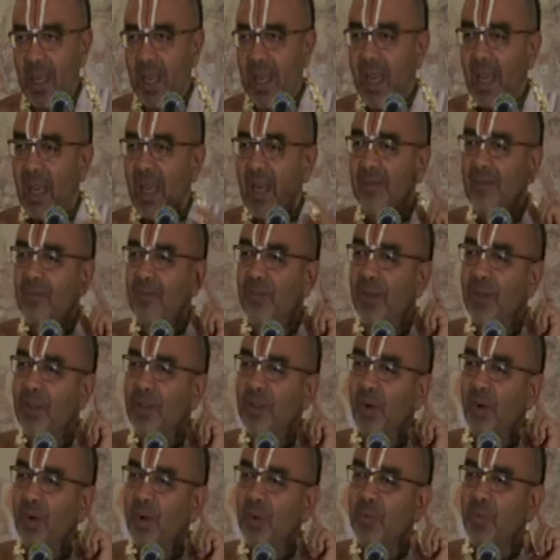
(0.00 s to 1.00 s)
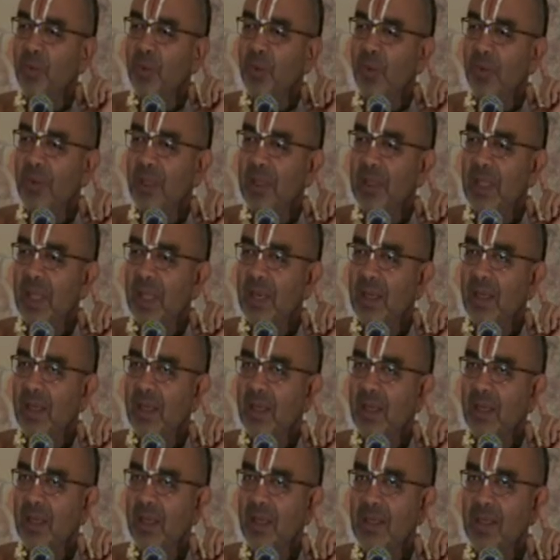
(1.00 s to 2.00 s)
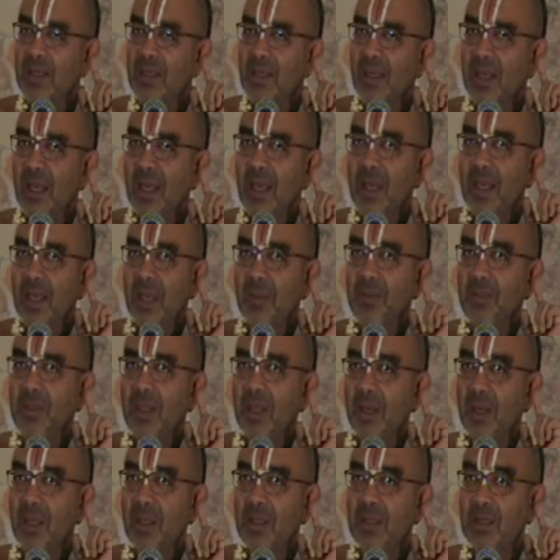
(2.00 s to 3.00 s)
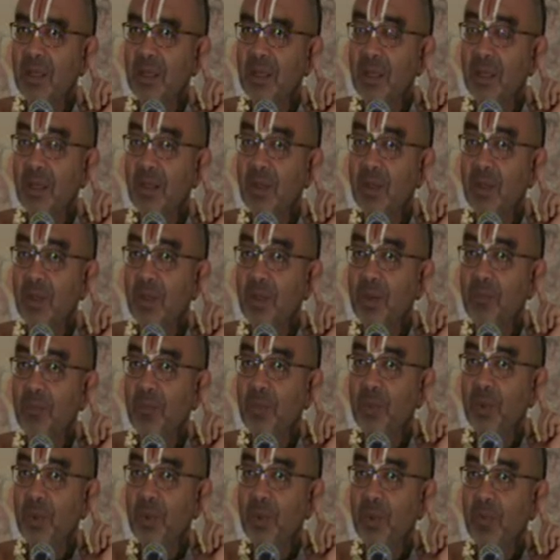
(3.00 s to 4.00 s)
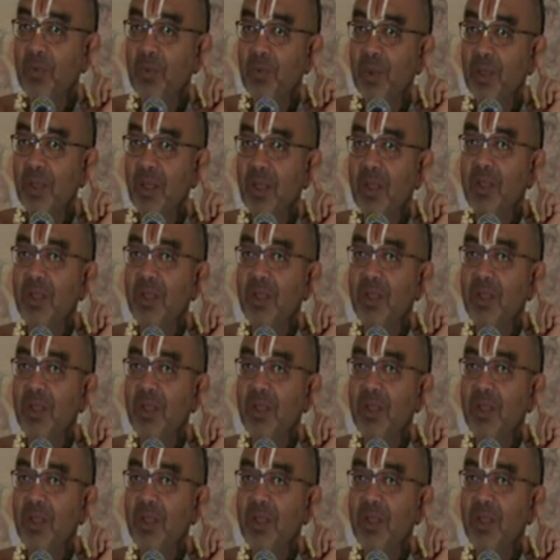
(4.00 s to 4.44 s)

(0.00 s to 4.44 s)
and without moving their ears, kept listening to the beautiful